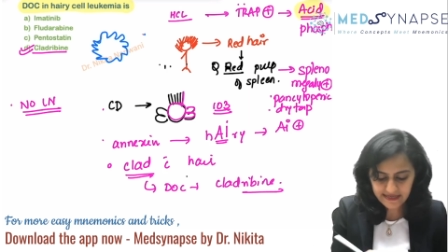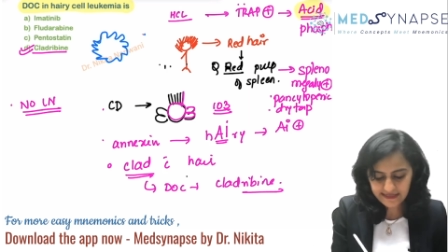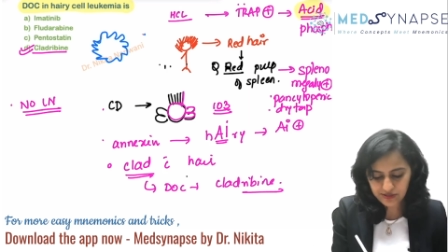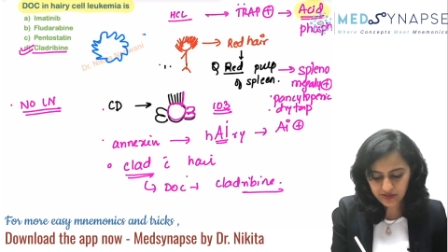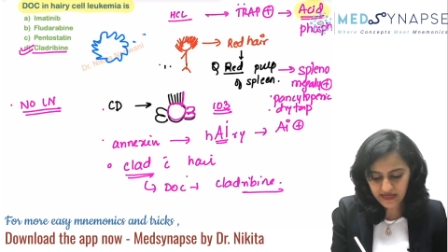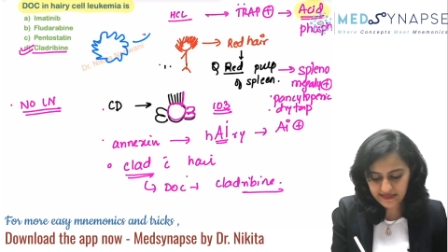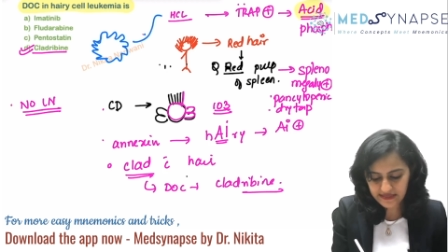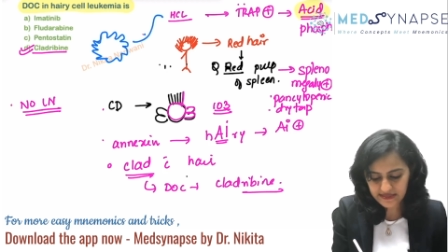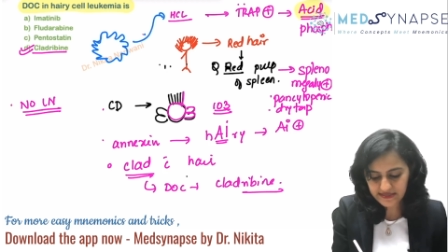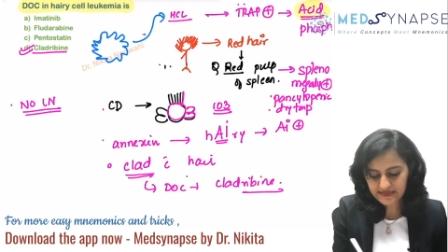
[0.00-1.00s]
So that
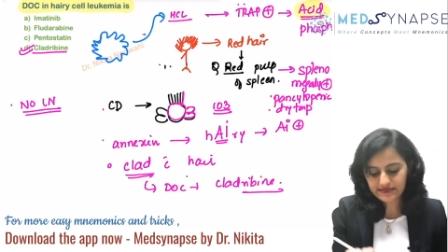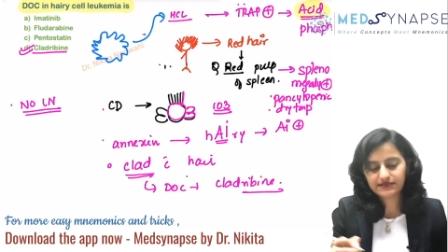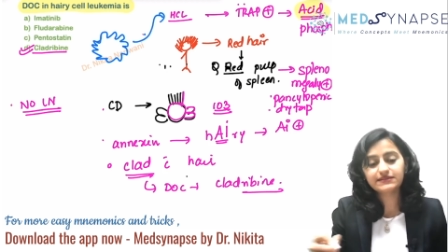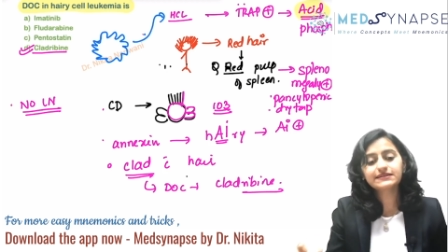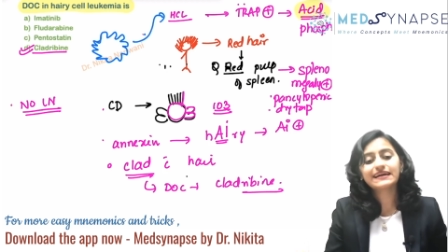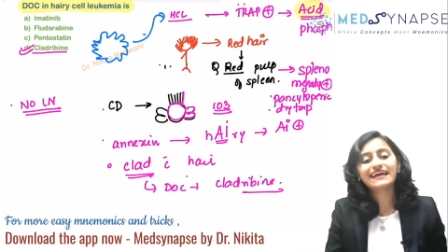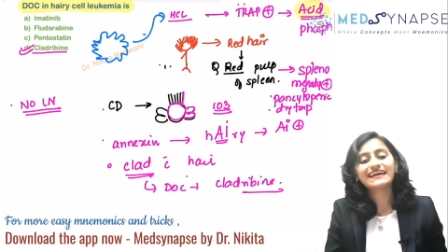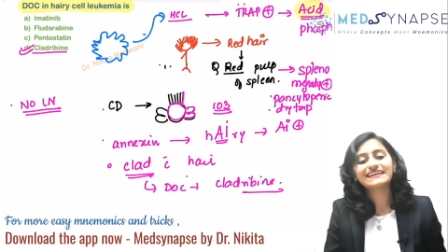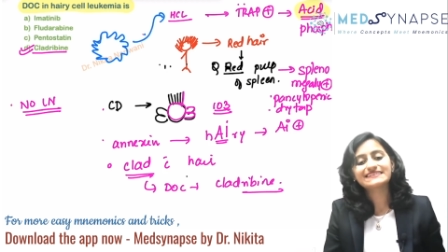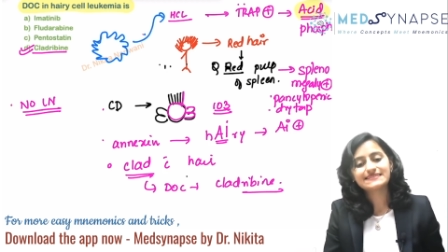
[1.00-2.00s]
is the
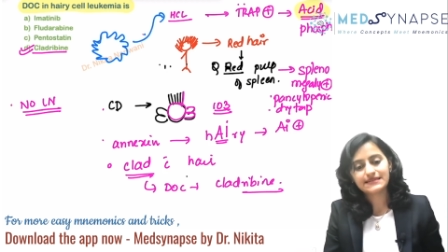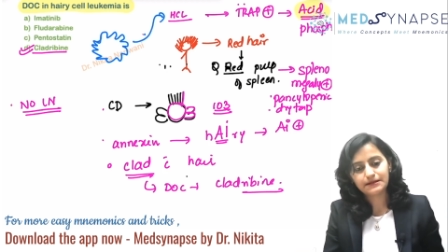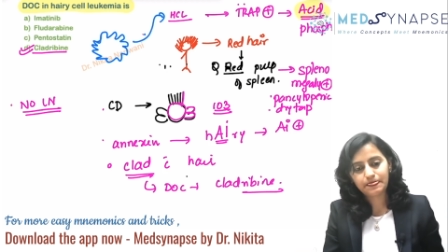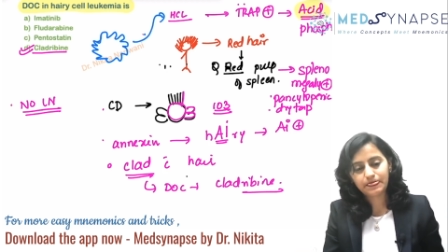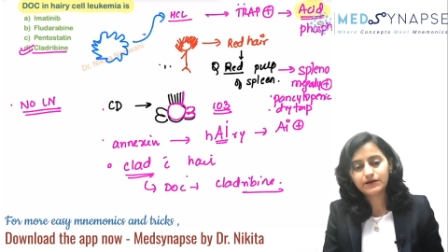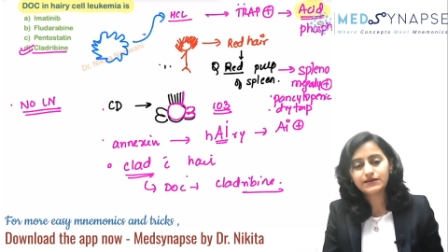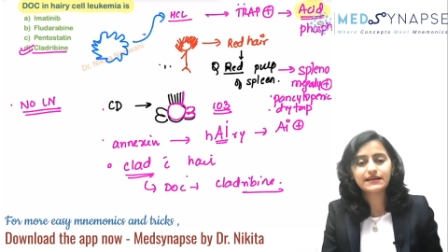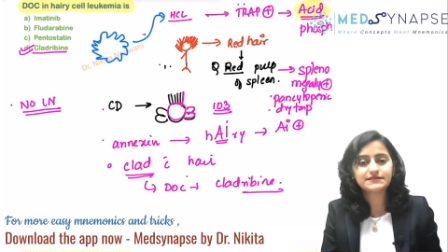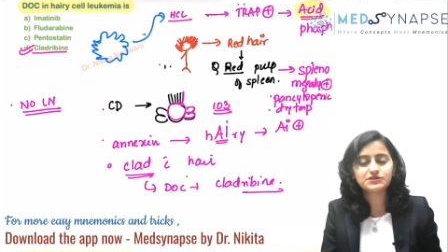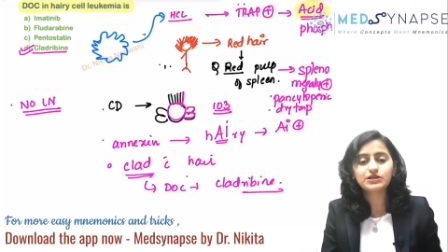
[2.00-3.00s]
hairy cell. Okay,
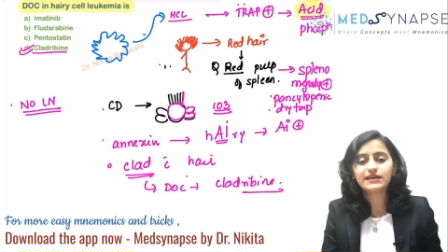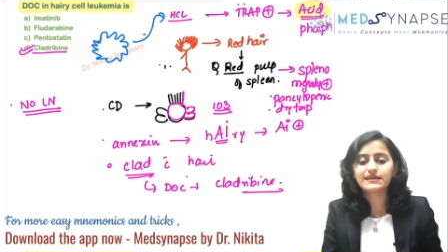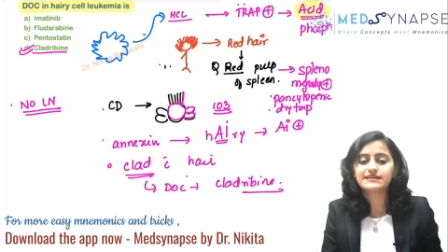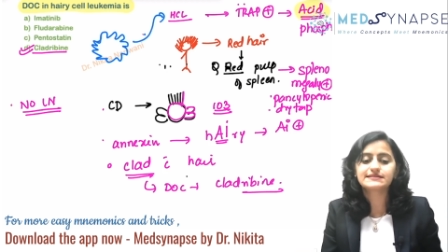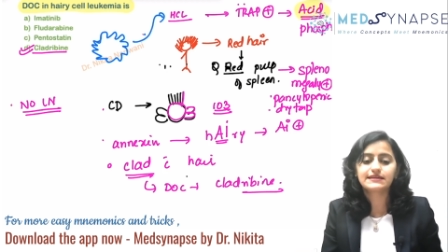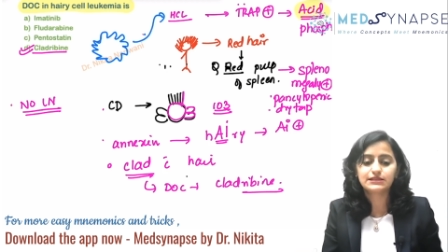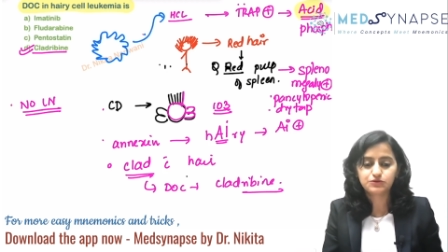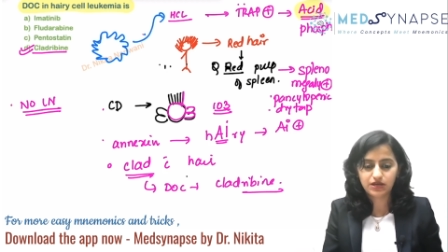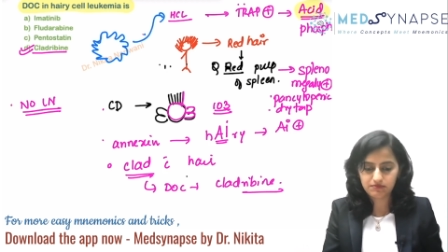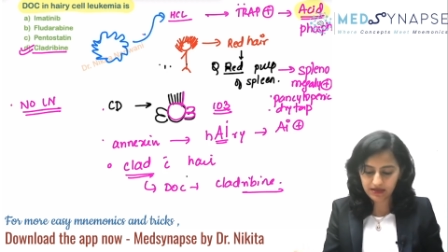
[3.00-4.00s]
that is your hairy cell
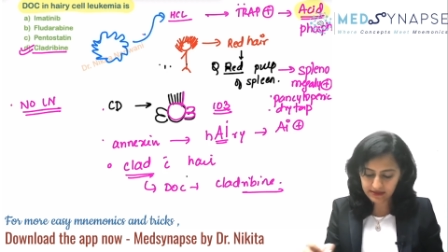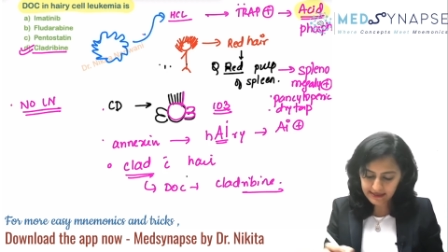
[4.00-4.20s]
leukemia.